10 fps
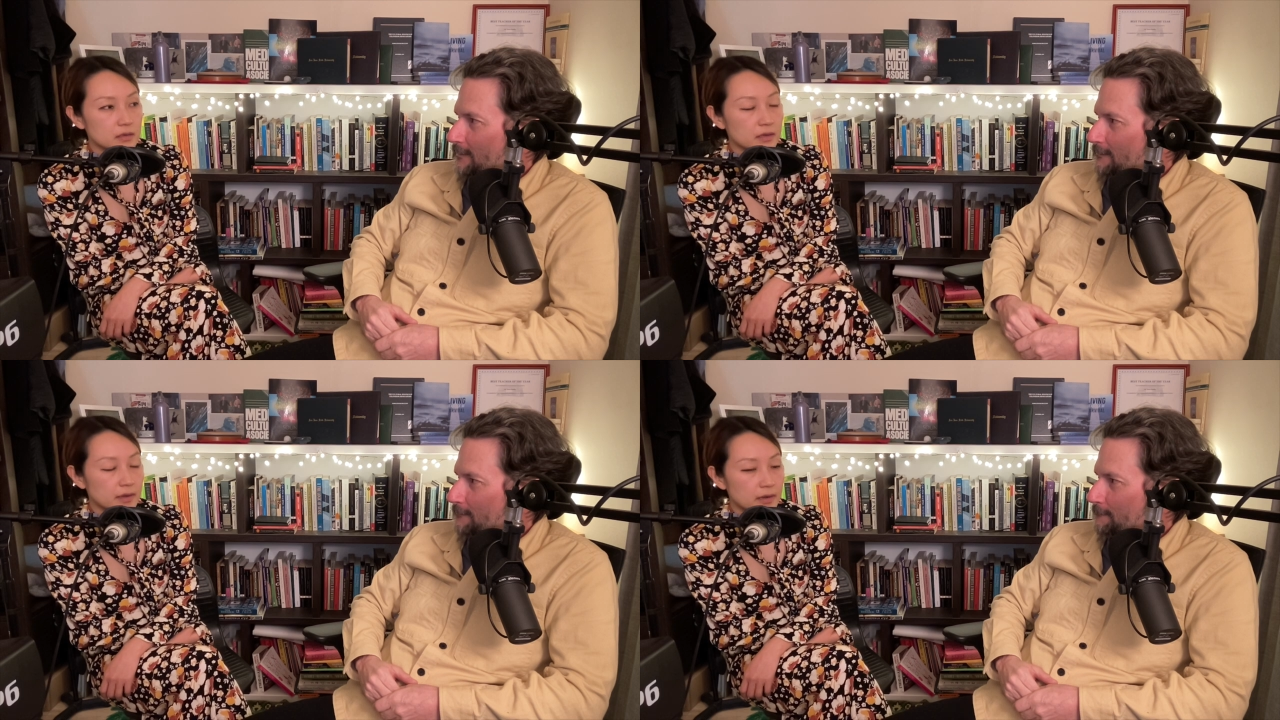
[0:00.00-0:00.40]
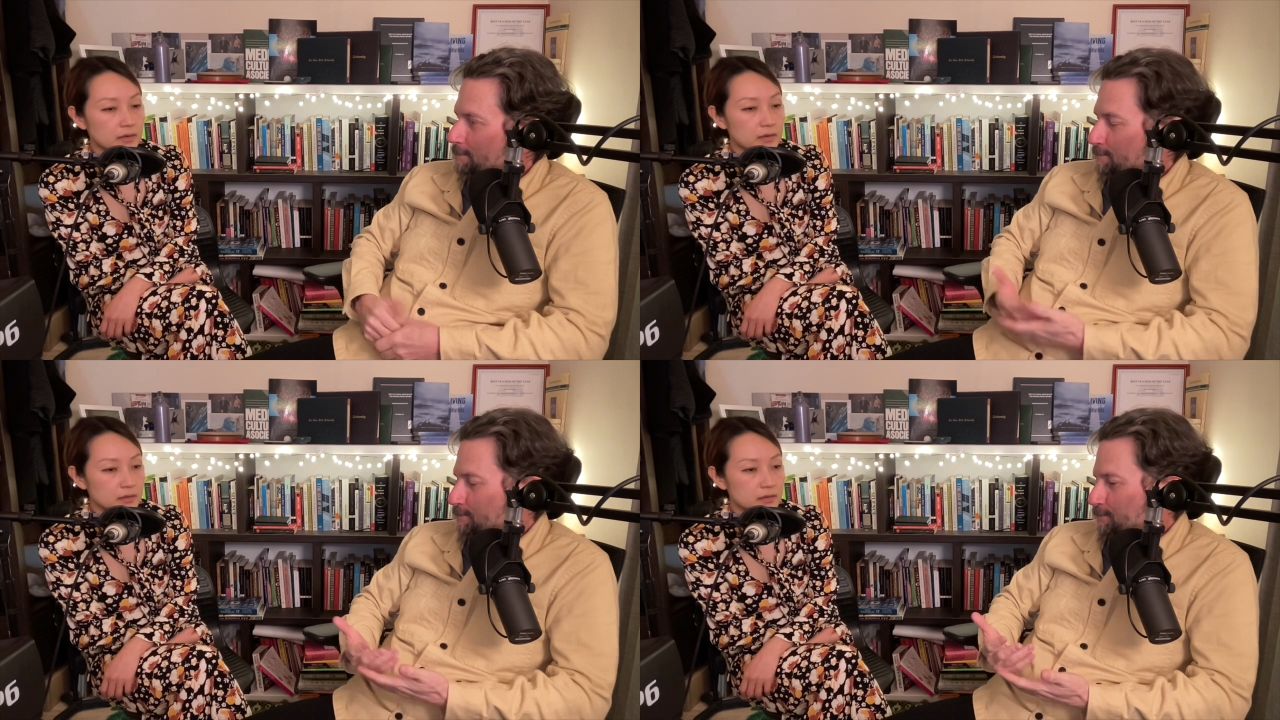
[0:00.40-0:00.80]
Speaker 1: Yeah.
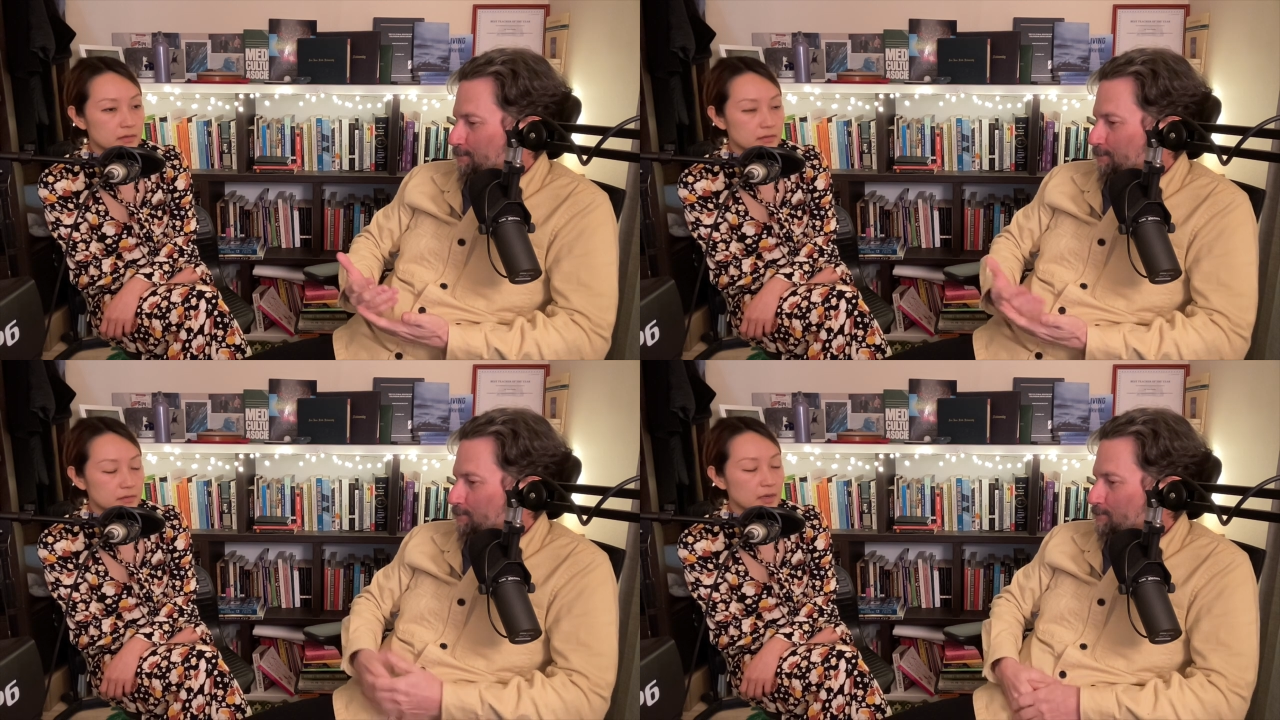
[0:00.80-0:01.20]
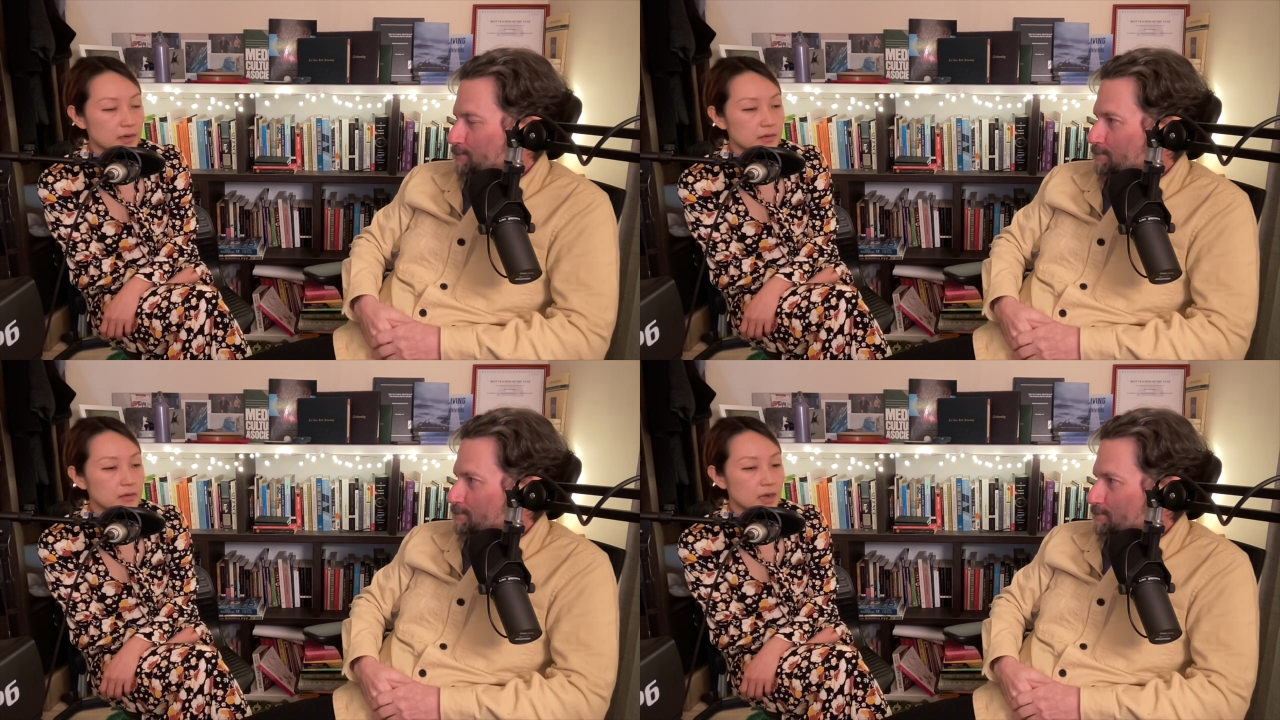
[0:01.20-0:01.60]

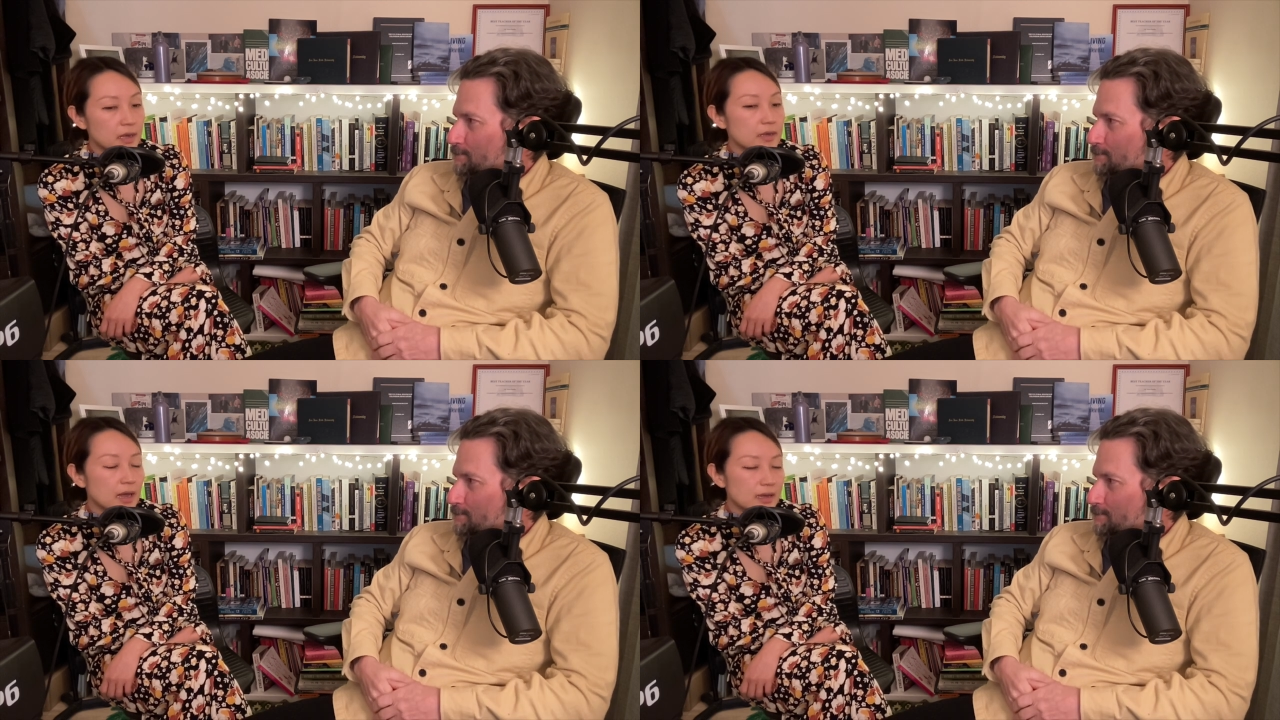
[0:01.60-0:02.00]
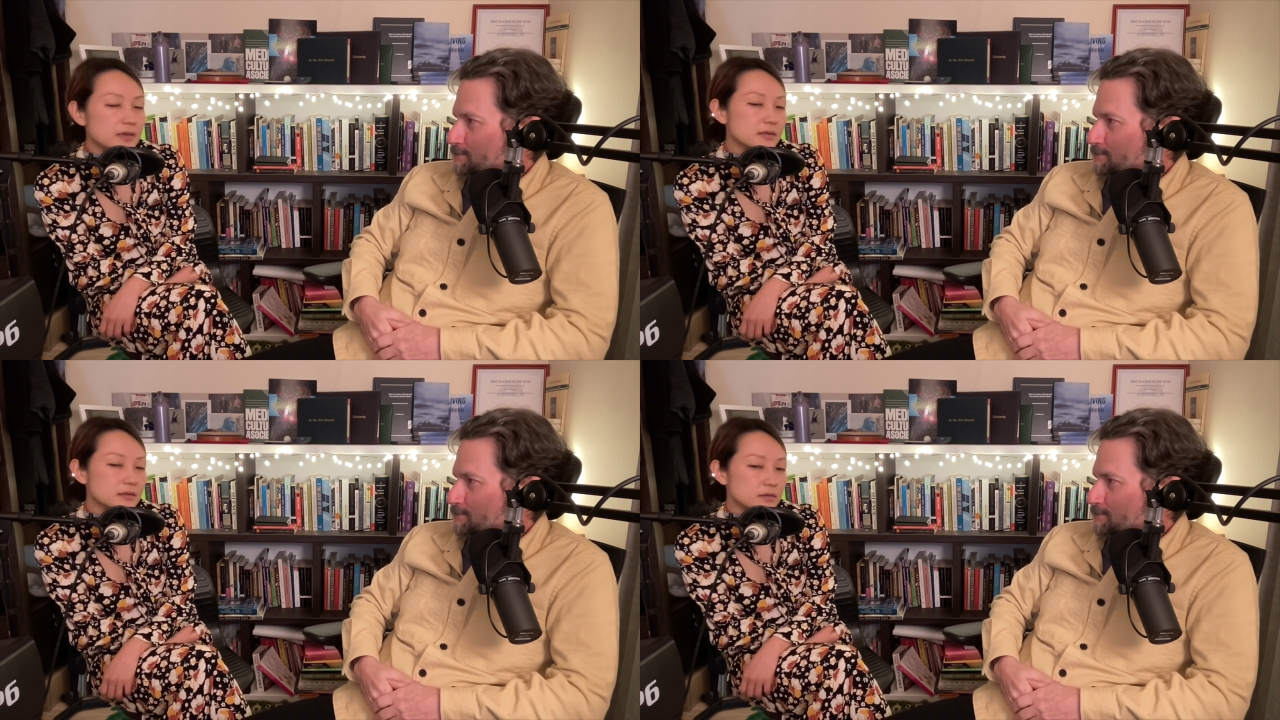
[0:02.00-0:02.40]
Yeah. I
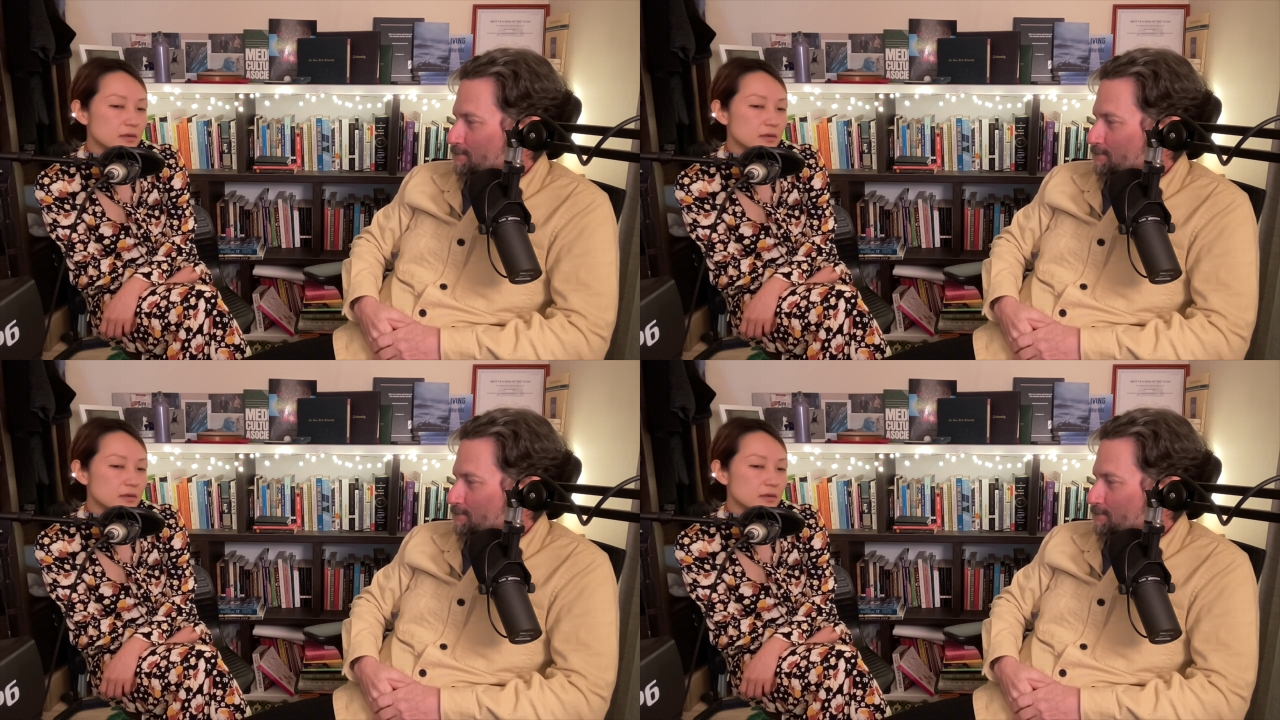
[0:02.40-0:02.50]
I